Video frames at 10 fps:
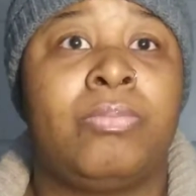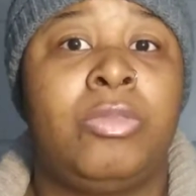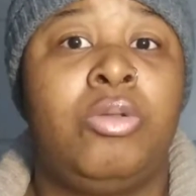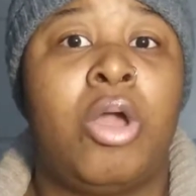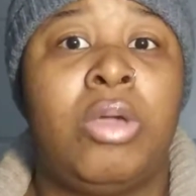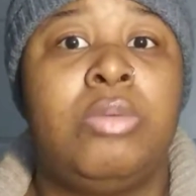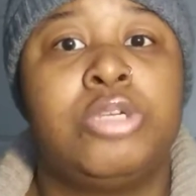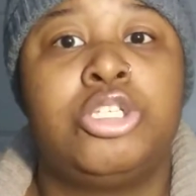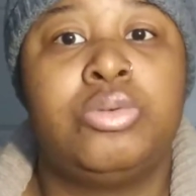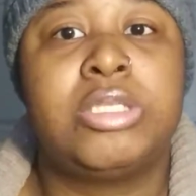you know, he
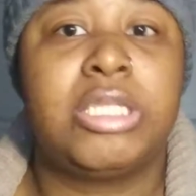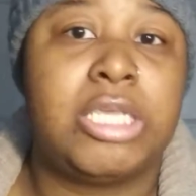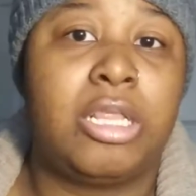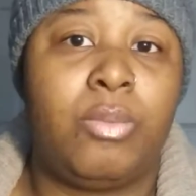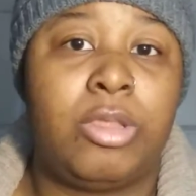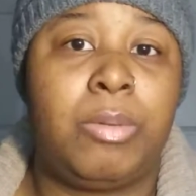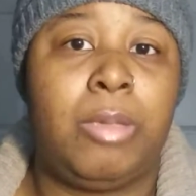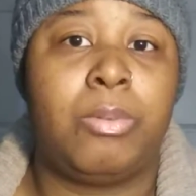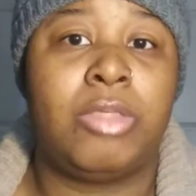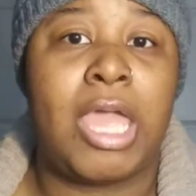was used to dealing with
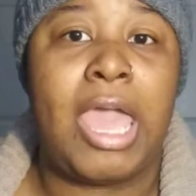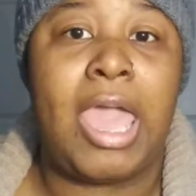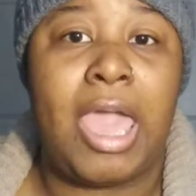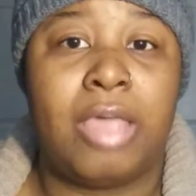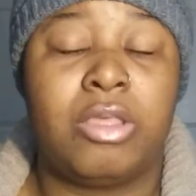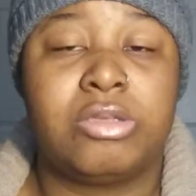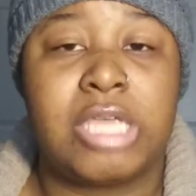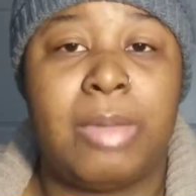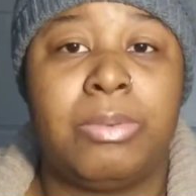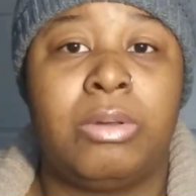people that had those
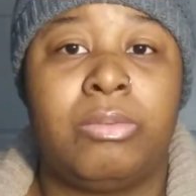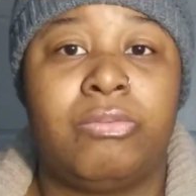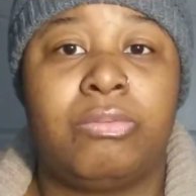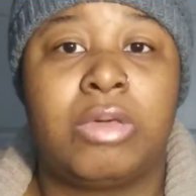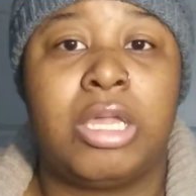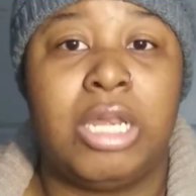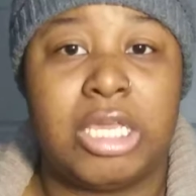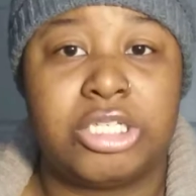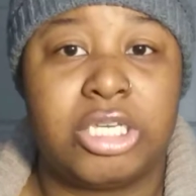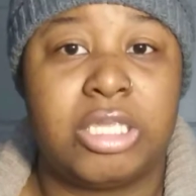type of
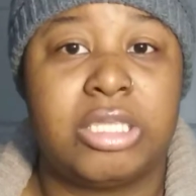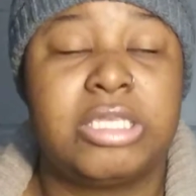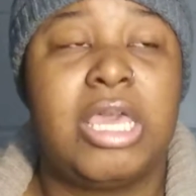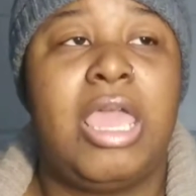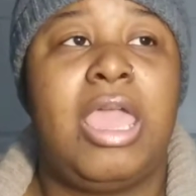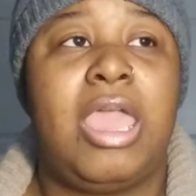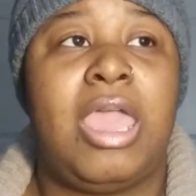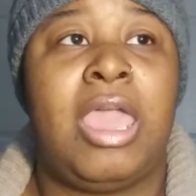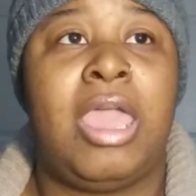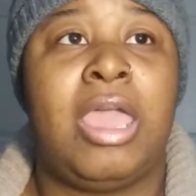conditions.
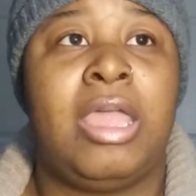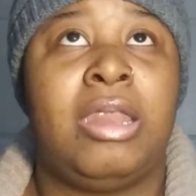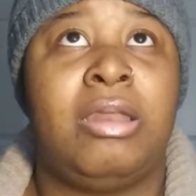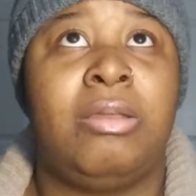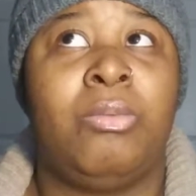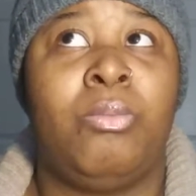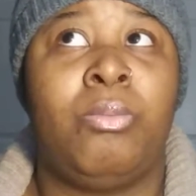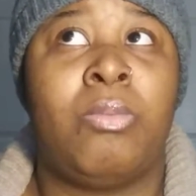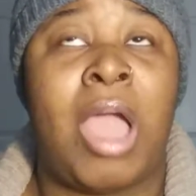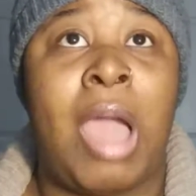And
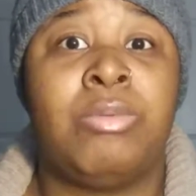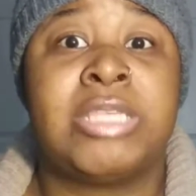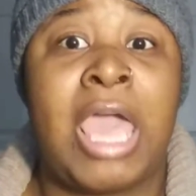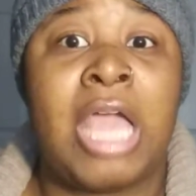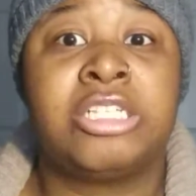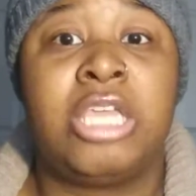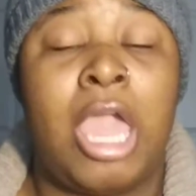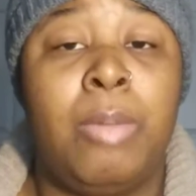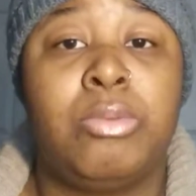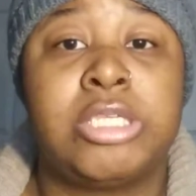I was actually
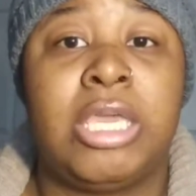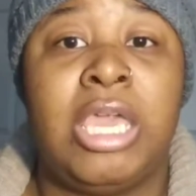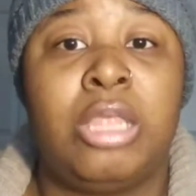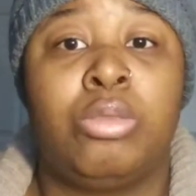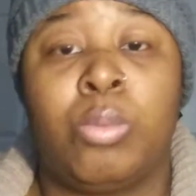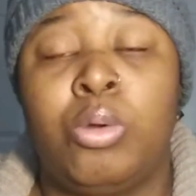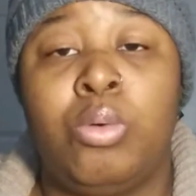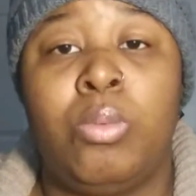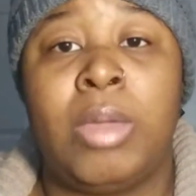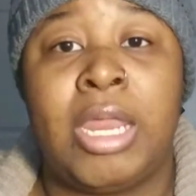able to get
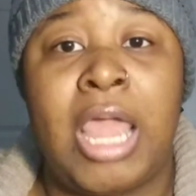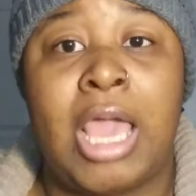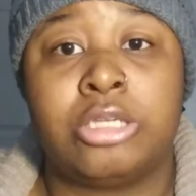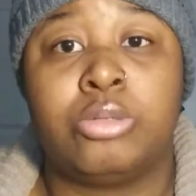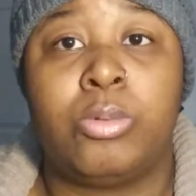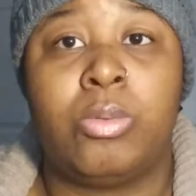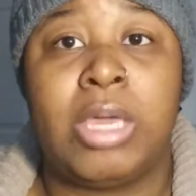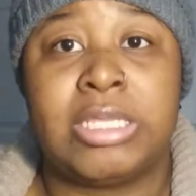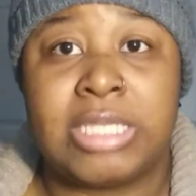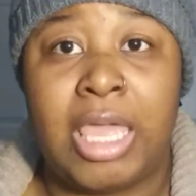through an actual
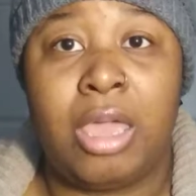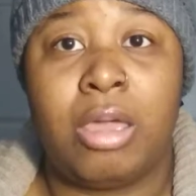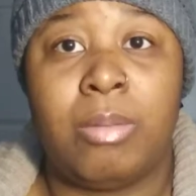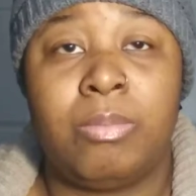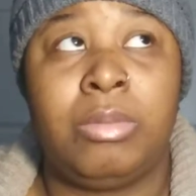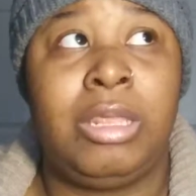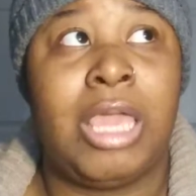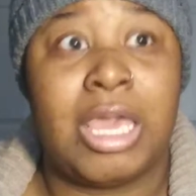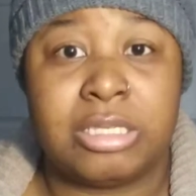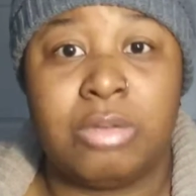exam.
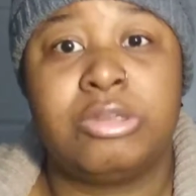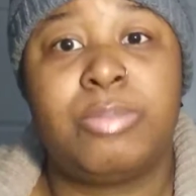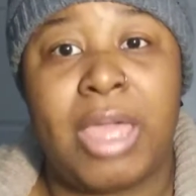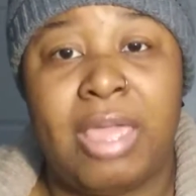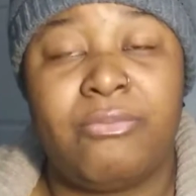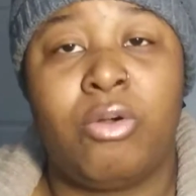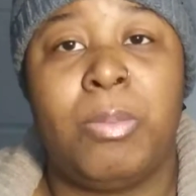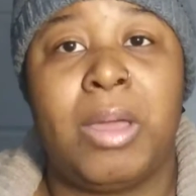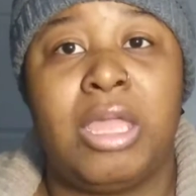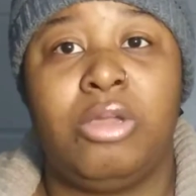Yes, it was painful,
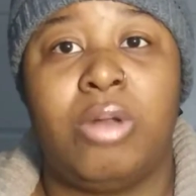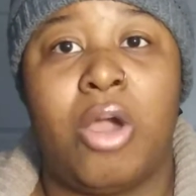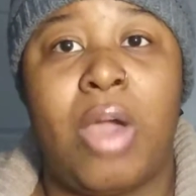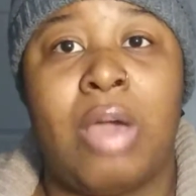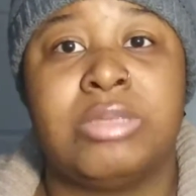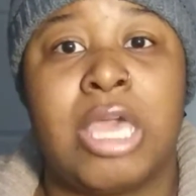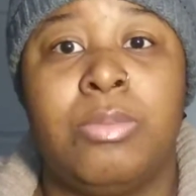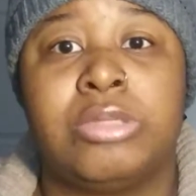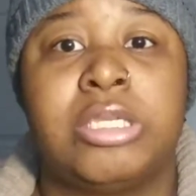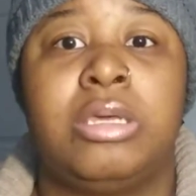but, you know, I was
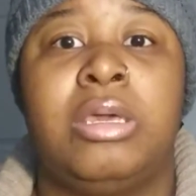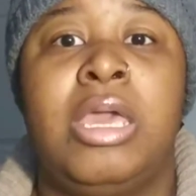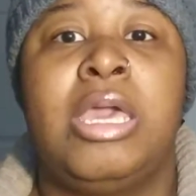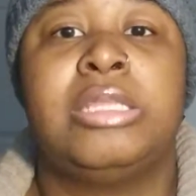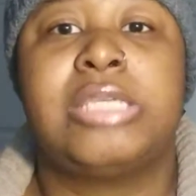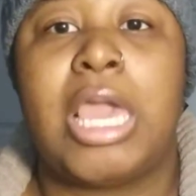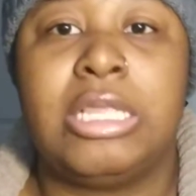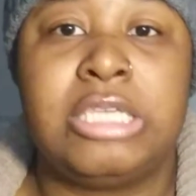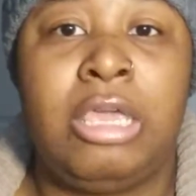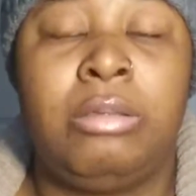able to
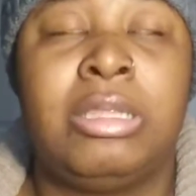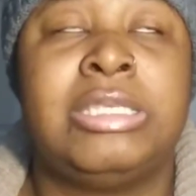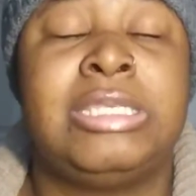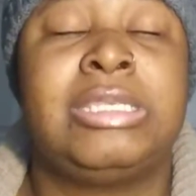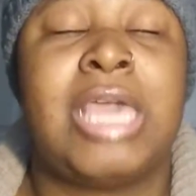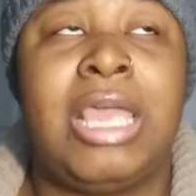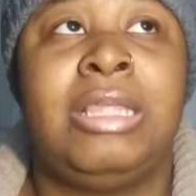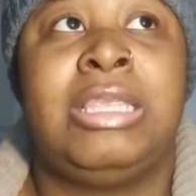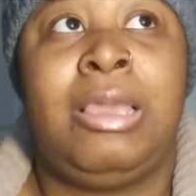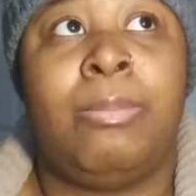take
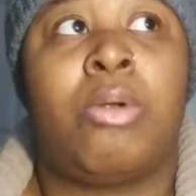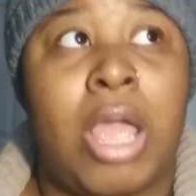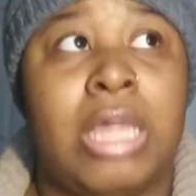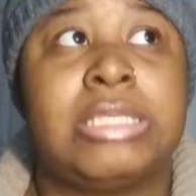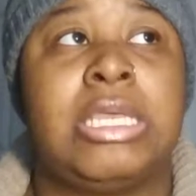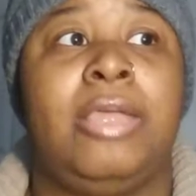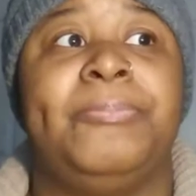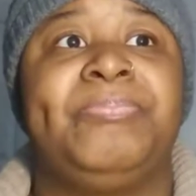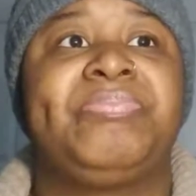deep breaths and,